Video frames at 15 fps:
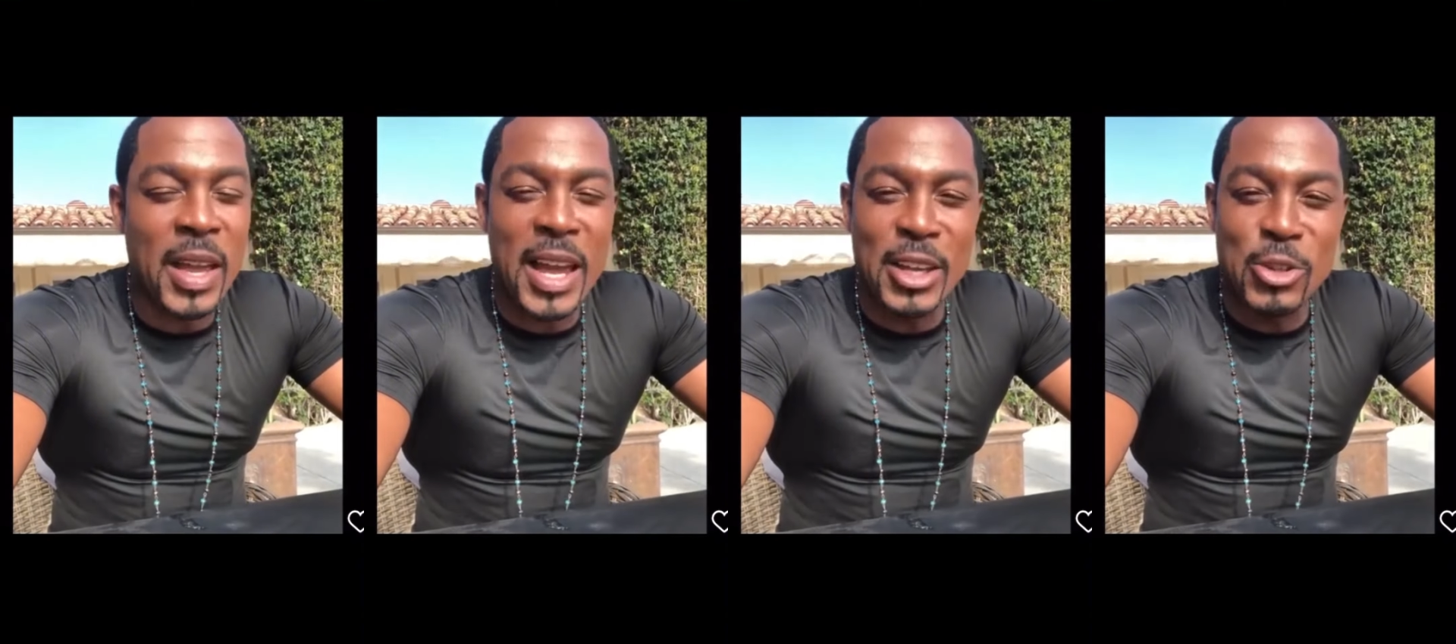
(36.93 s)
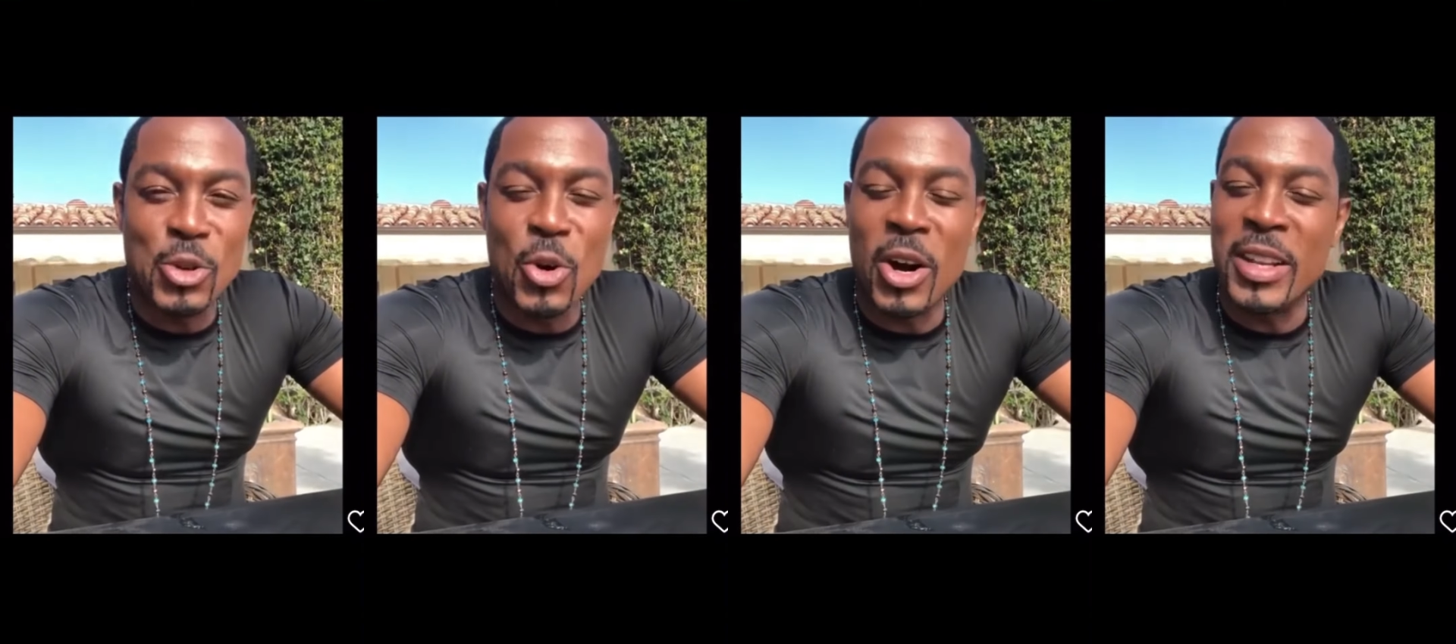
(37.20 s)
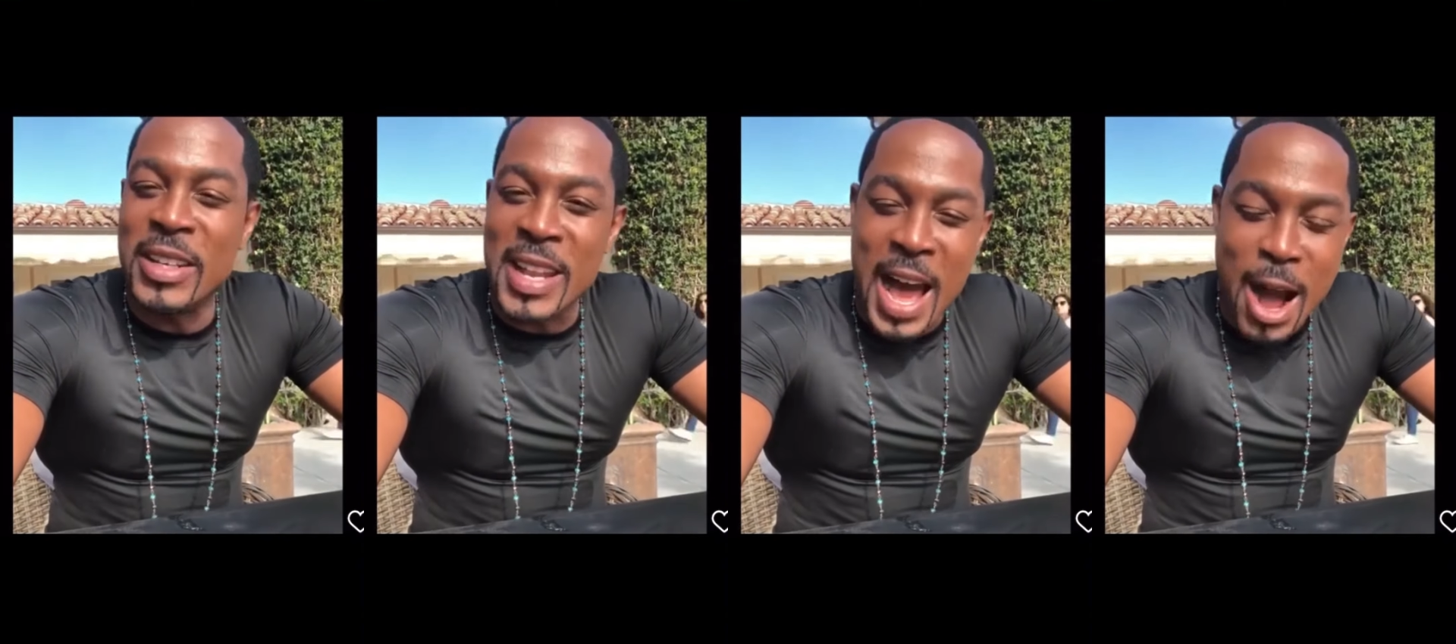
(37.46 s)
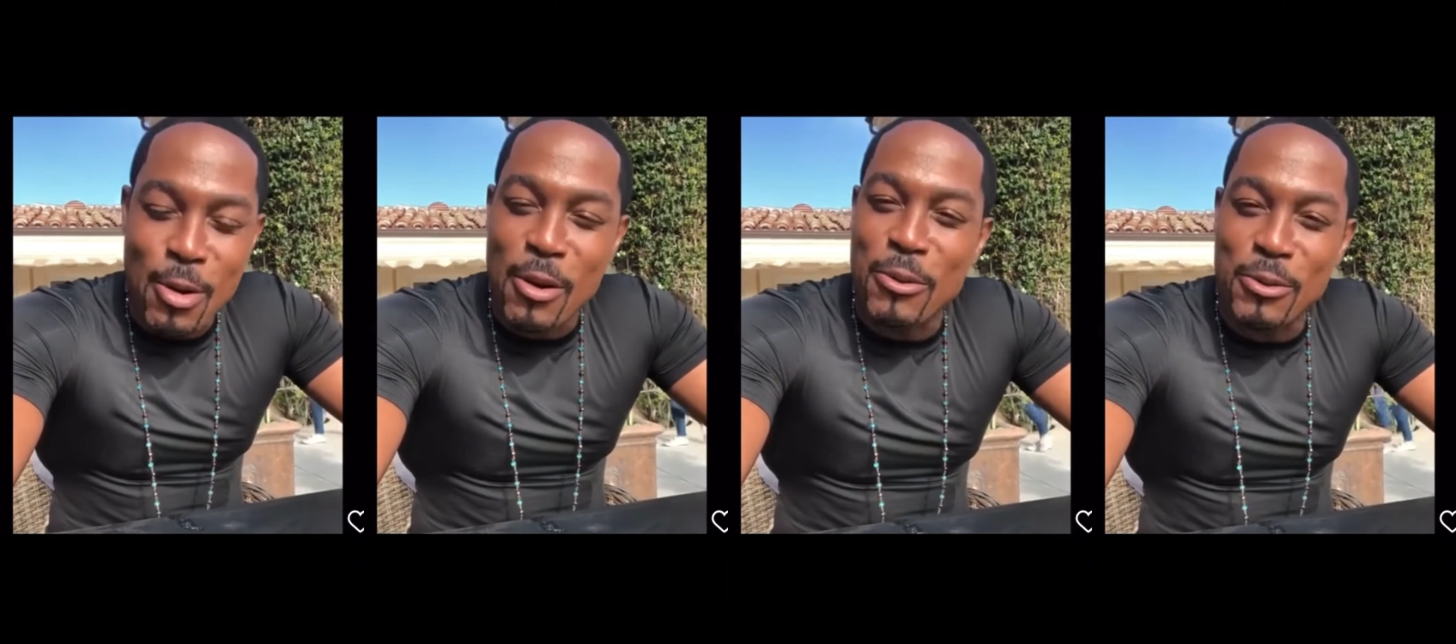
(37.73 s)
and you are
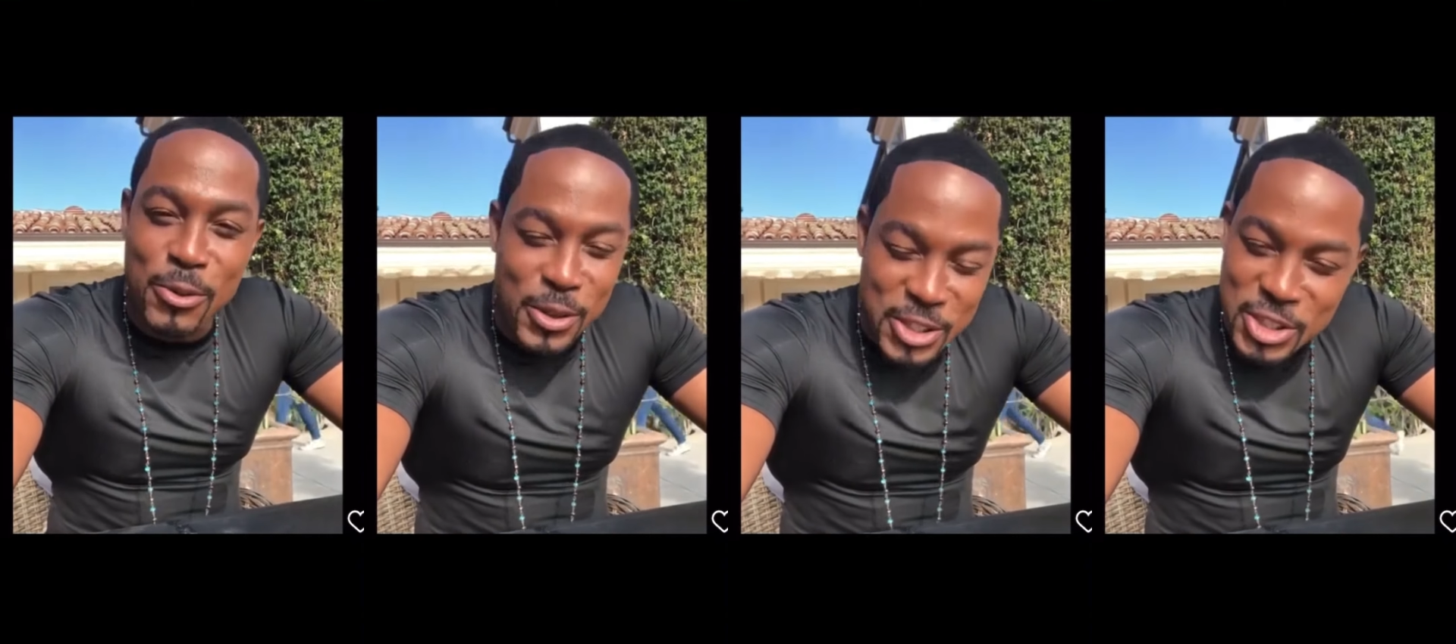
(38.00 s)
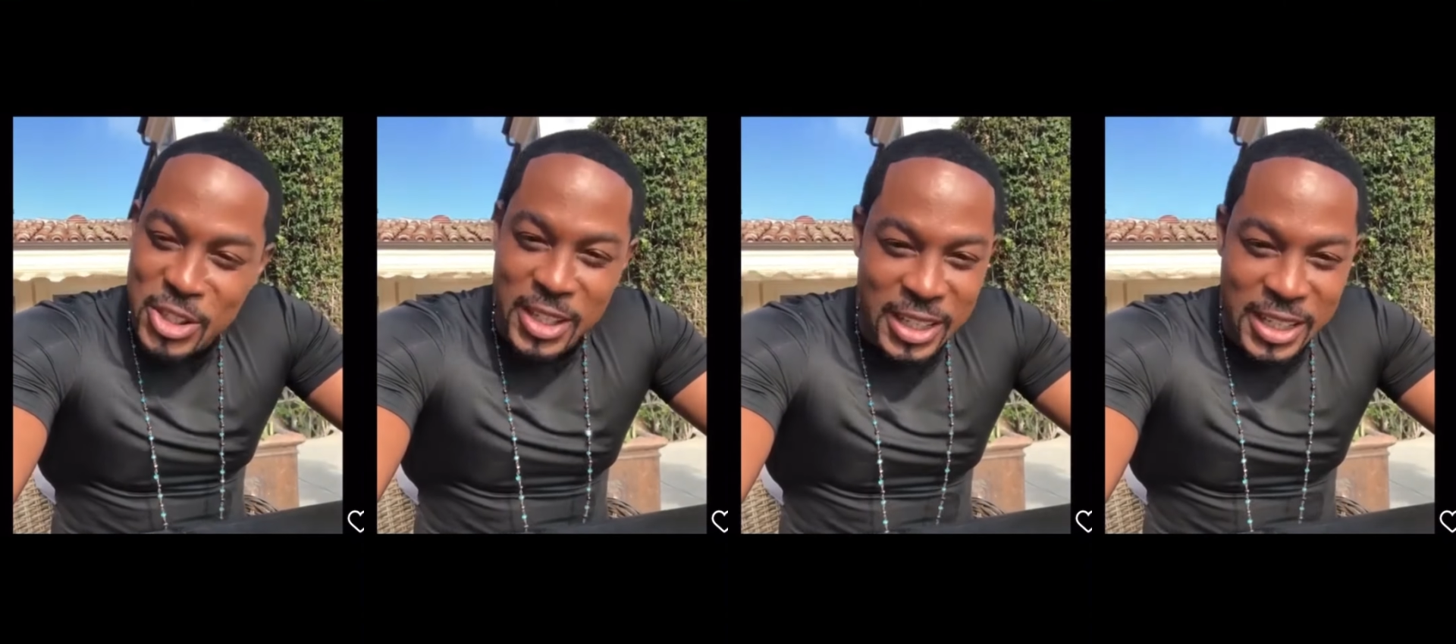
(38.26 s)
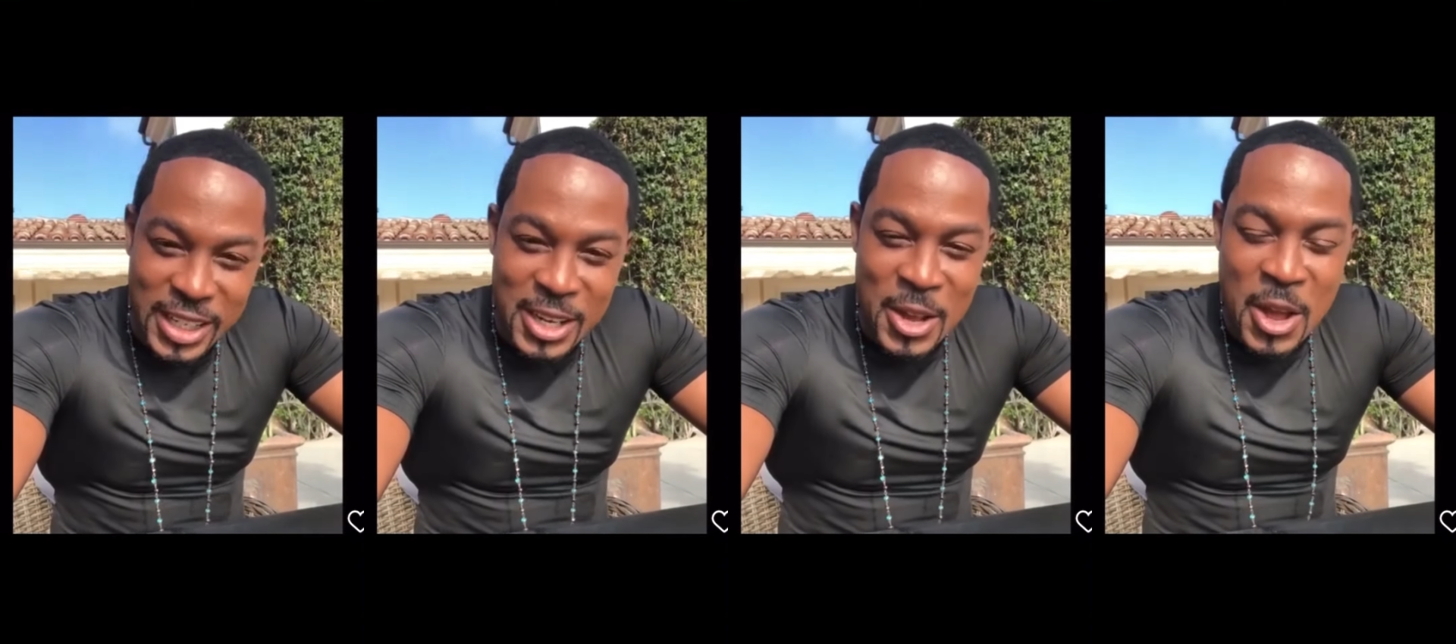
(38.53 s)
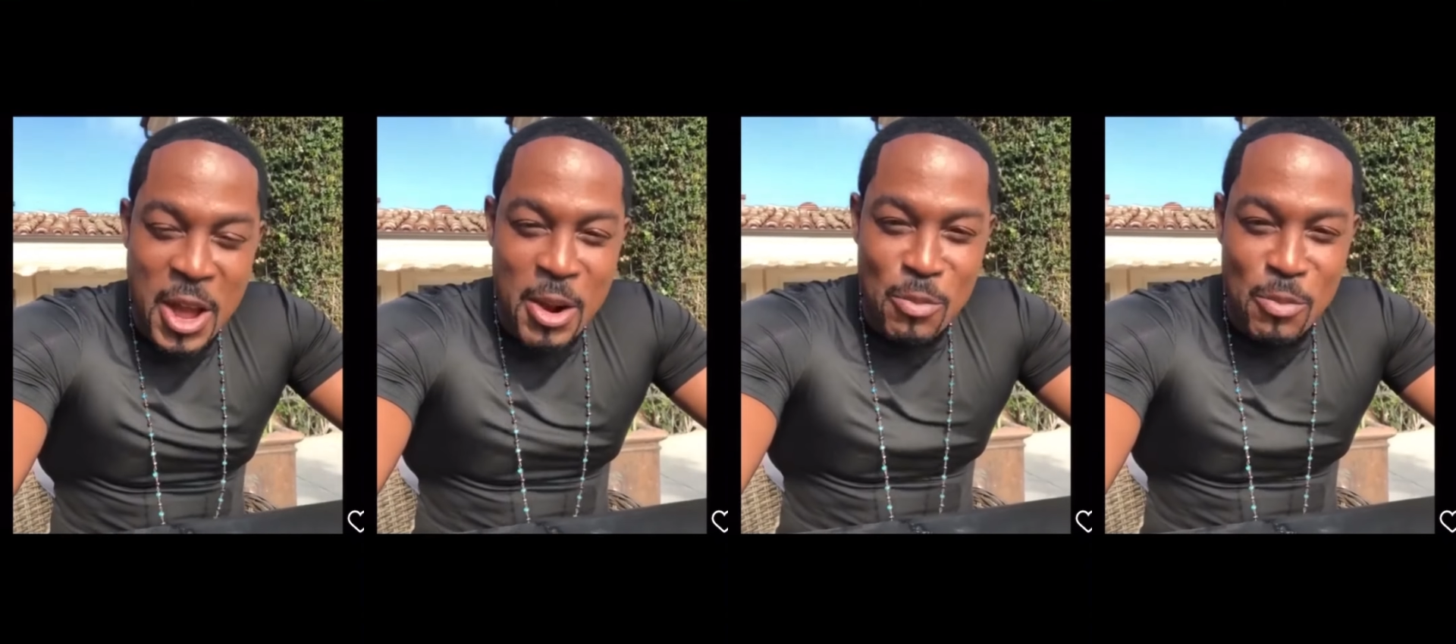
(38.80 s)
now officially